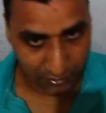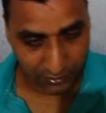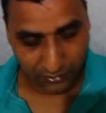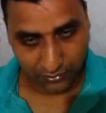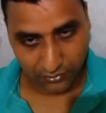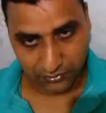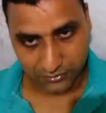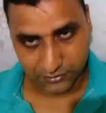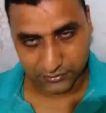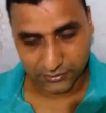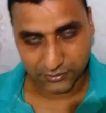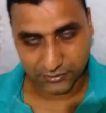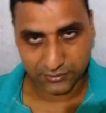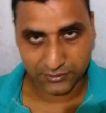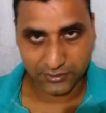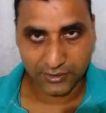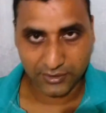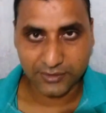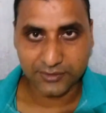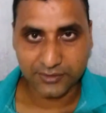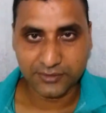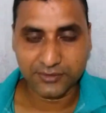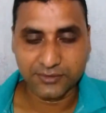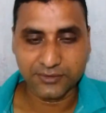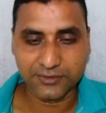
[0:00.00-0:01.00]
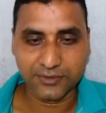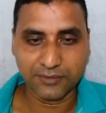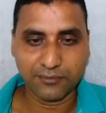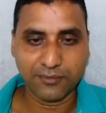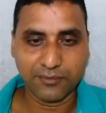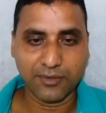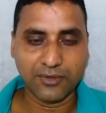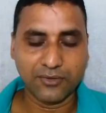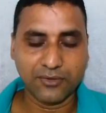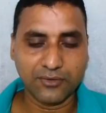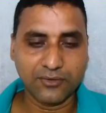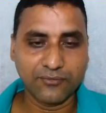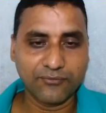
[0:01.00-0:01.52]
loses excess
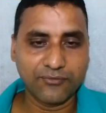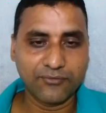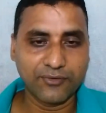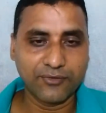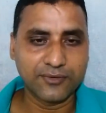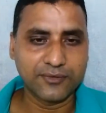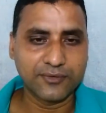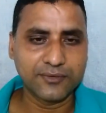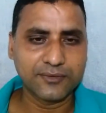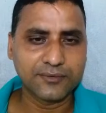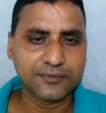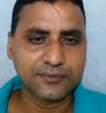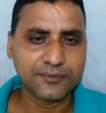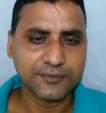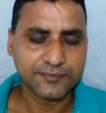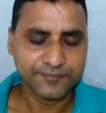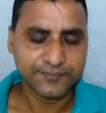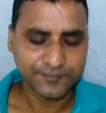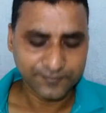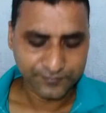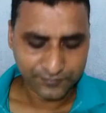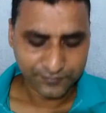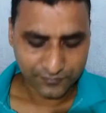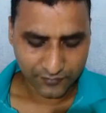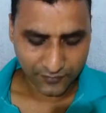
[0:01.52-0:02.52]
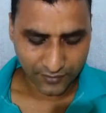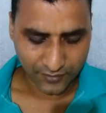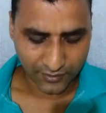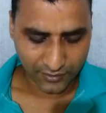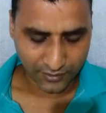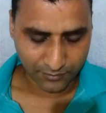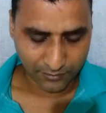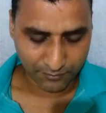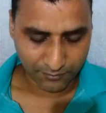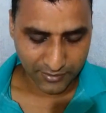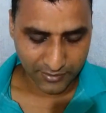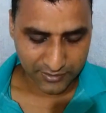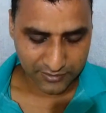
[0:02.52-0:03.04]
amount of fluid. The
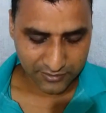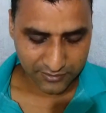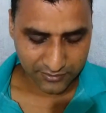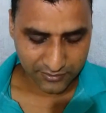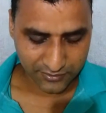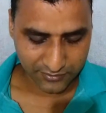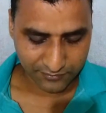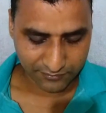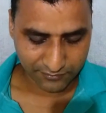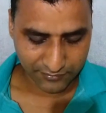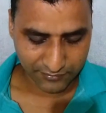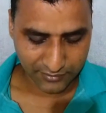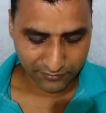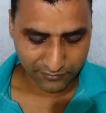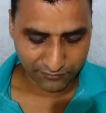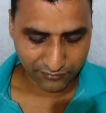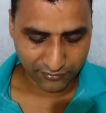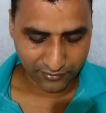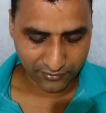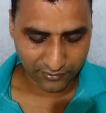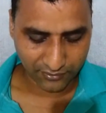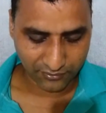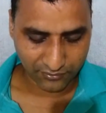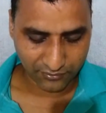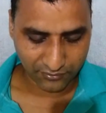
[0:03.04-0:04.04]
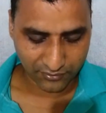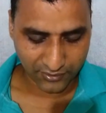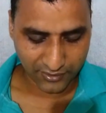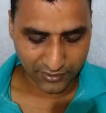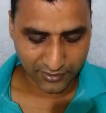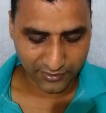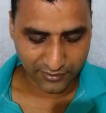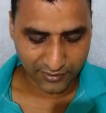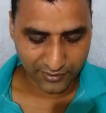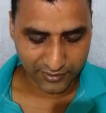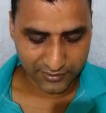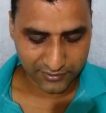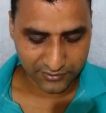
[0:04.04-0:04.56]
best treatment for
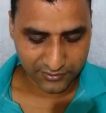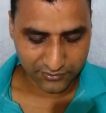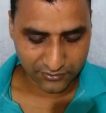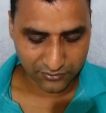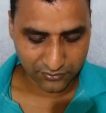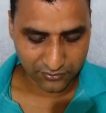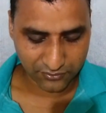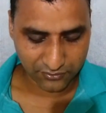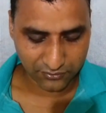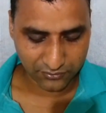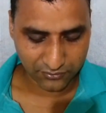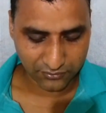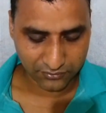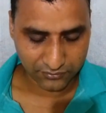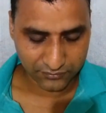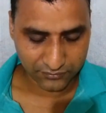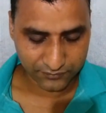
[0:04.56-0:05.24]
cholera is to